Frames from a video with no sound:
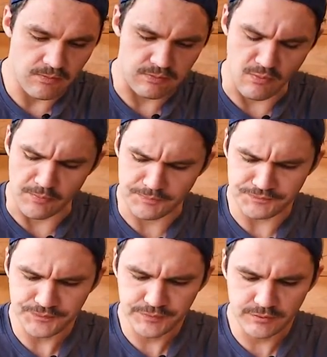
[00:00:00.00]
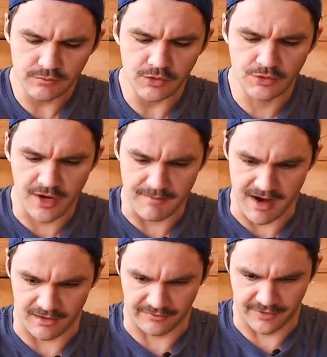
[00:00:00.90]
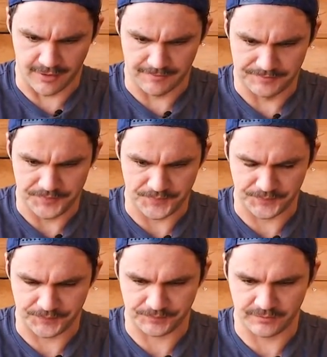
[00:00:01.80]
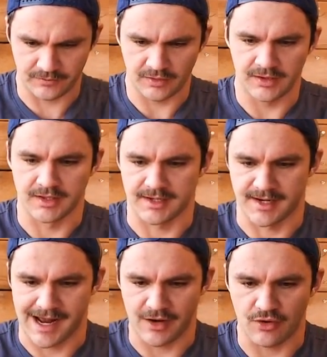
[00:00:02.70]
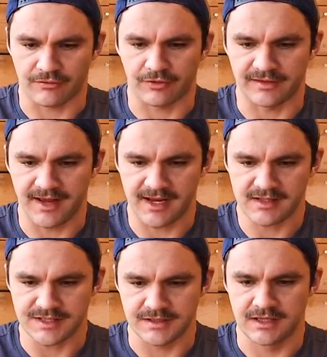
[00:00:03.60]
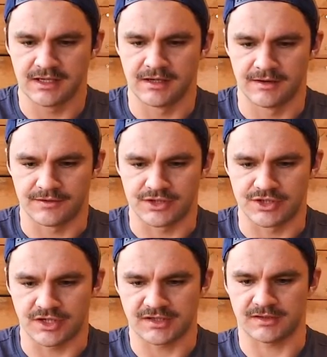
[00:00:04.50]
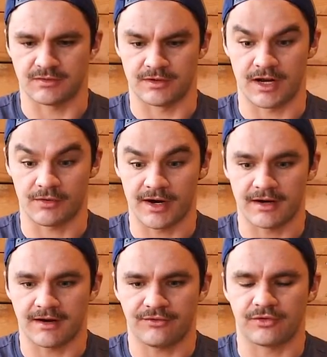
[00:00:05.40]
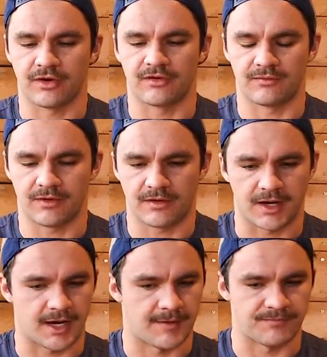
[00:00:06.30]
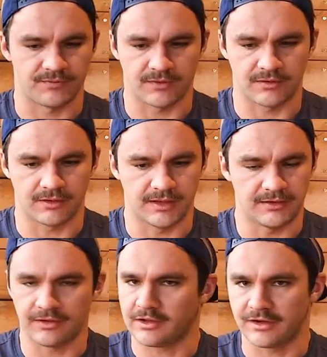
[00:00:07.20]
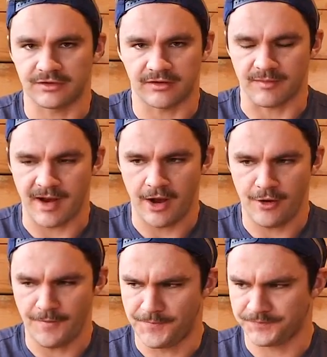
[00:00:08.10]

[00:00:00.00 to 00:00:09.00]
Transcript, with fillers: Mm. Great mouthfeel. Not overly dense, just right enough so it's um, easily cleans off the palate.